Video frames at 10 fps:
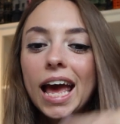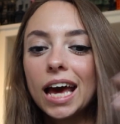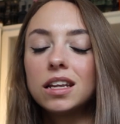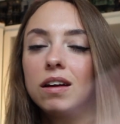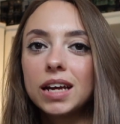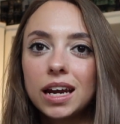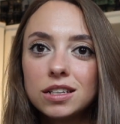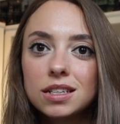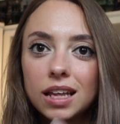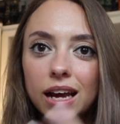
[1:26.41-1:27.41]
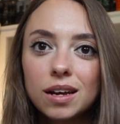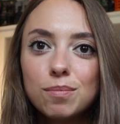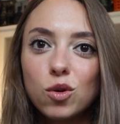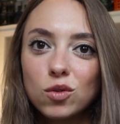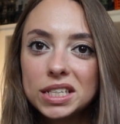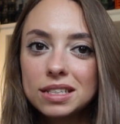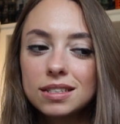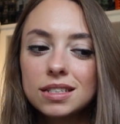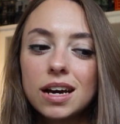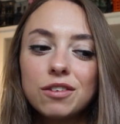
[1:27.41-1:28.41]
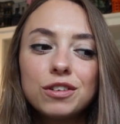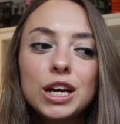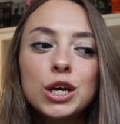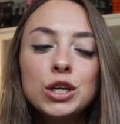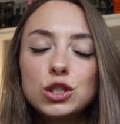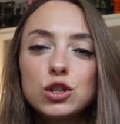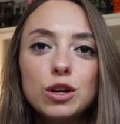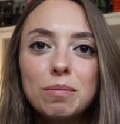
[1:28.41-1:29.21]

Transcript: and then I'll get into more recent stuff soon.